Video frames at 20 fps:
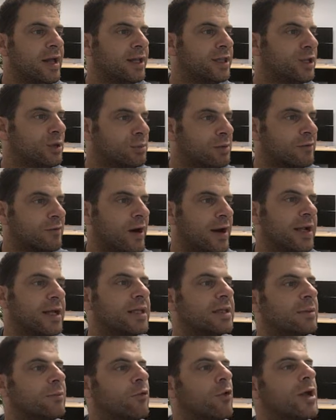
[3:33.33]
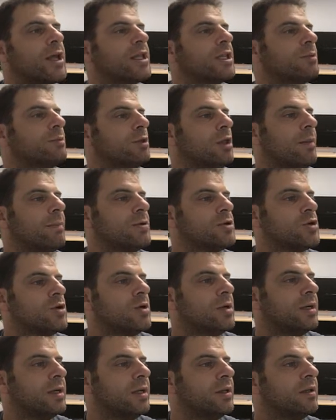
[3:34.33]
it's still providing some reasonable
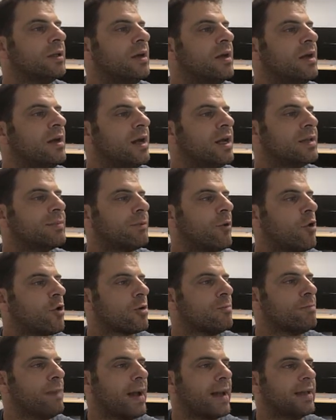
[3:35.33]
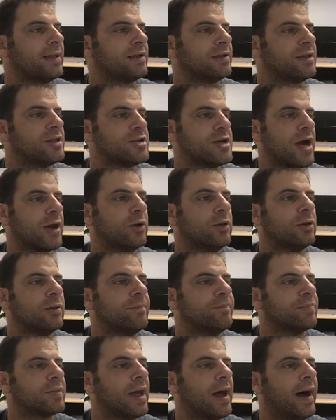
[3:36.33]
opportunities. It's broken back into the channel.
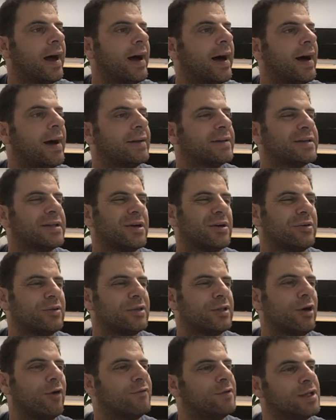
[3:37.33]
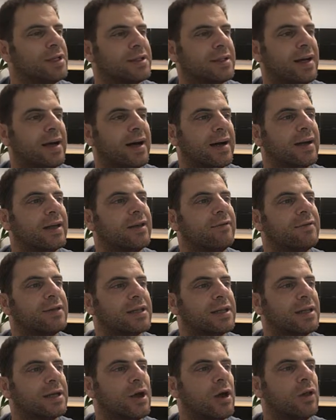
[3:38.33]
So the obvious target, if it's
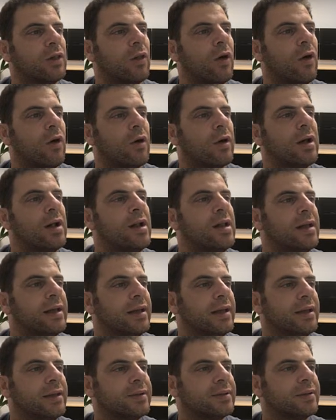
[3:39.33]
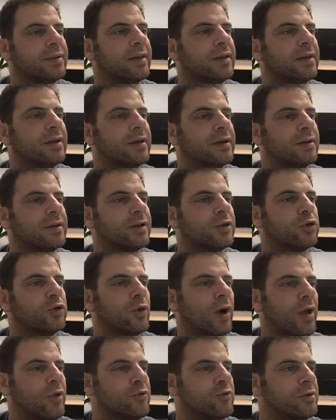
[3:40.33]
going to go long, is the
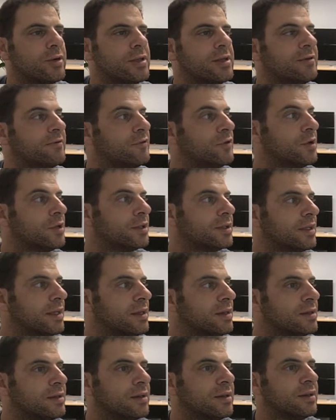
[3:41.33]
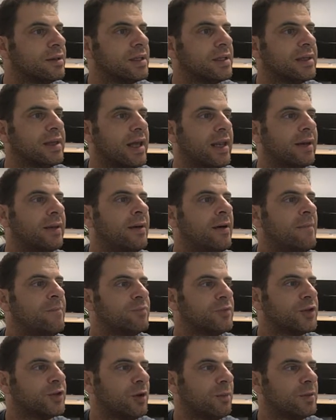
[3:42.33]
200 in the first instance, and then
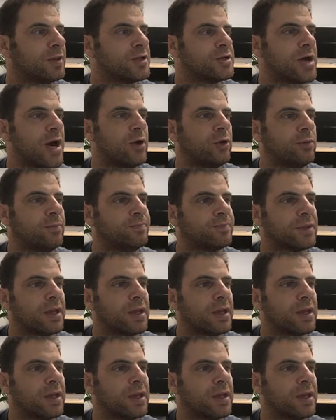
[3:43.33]
the top of the channel,